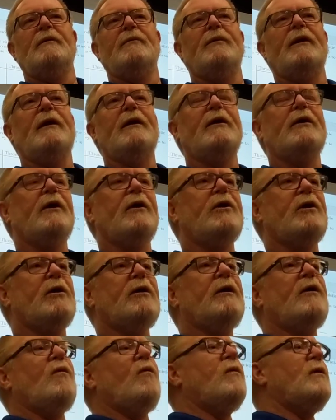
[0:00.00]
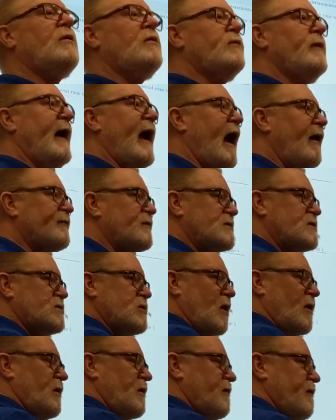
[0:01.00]
But in a concurrent world, we have to
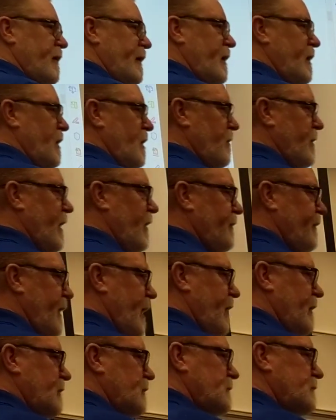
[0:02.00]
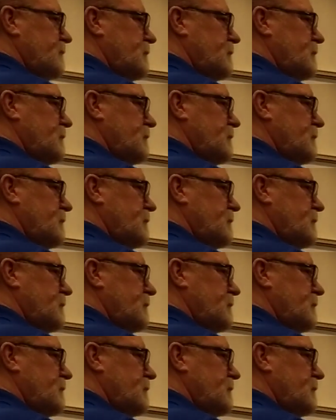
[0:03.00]
start thinking about that.